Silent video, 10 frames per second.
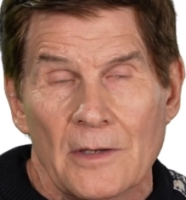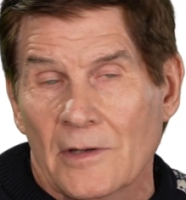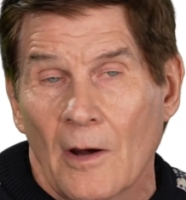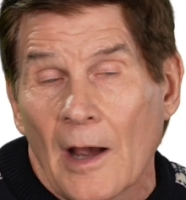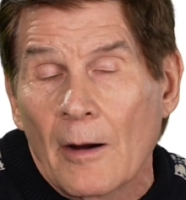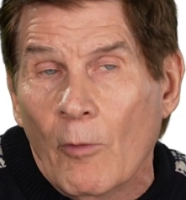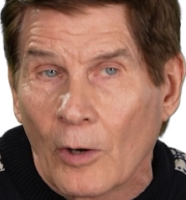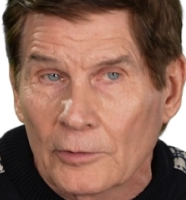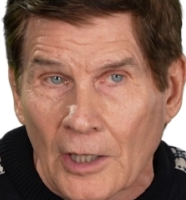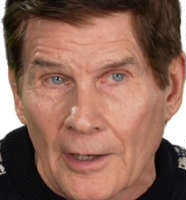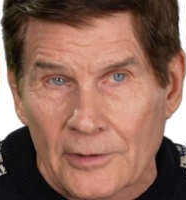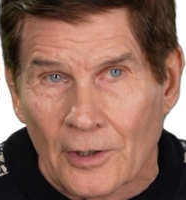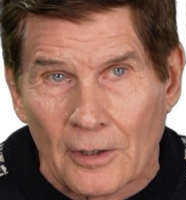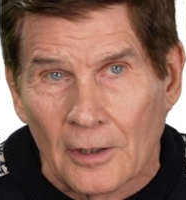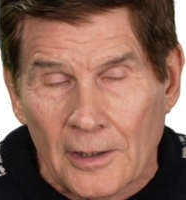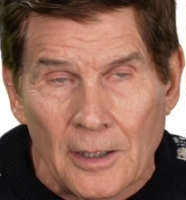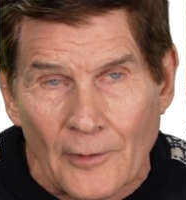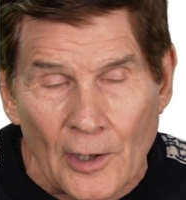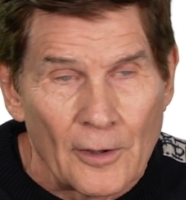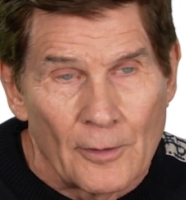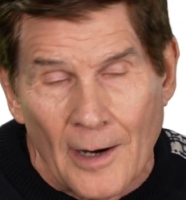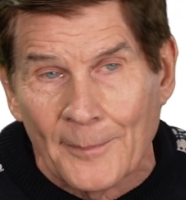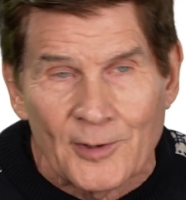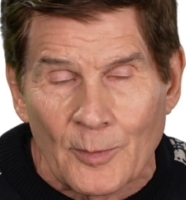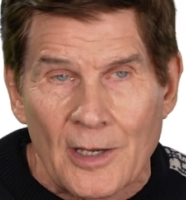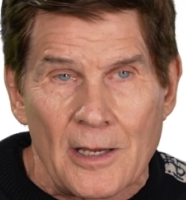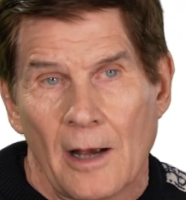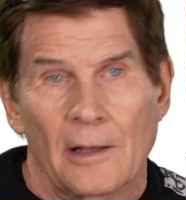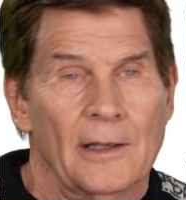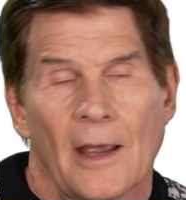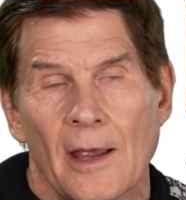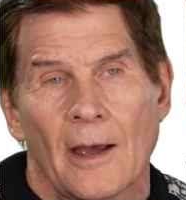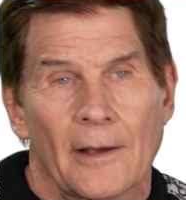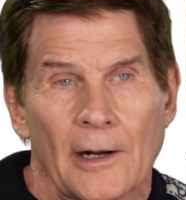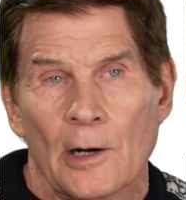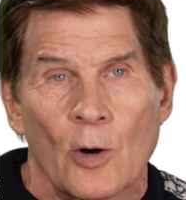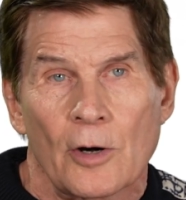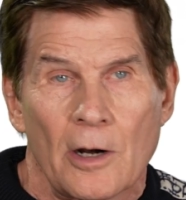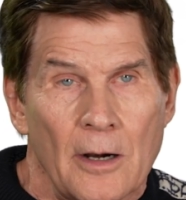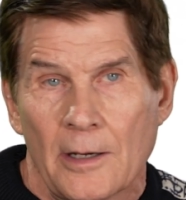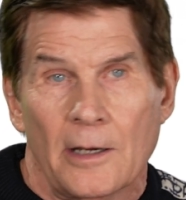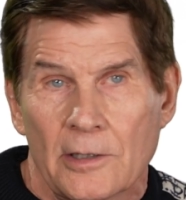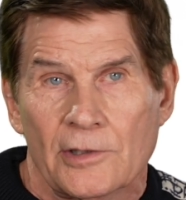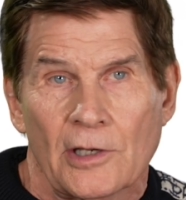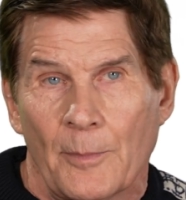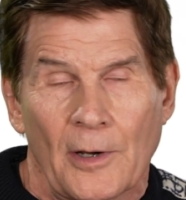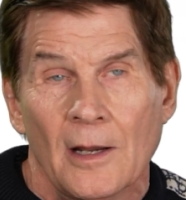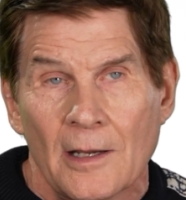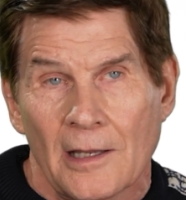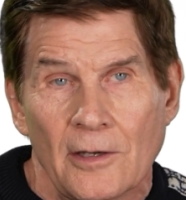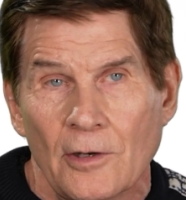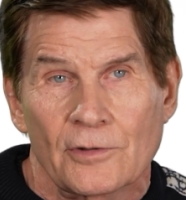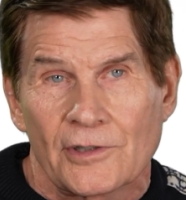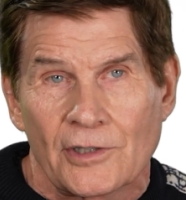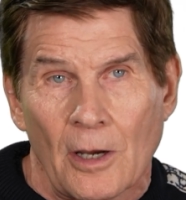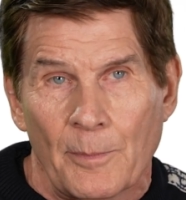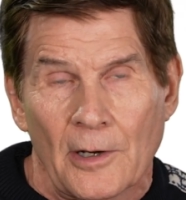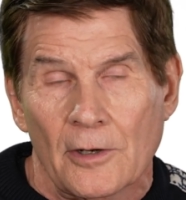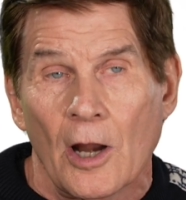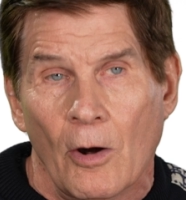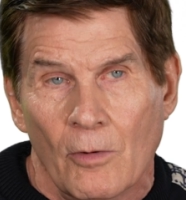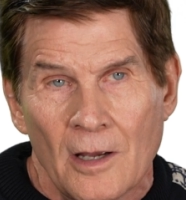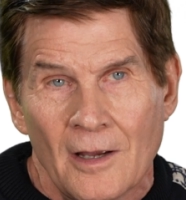So I won't launch early, even though the reps will be yelling, hey, I got an order, I need to ship it. Can you ship it? No.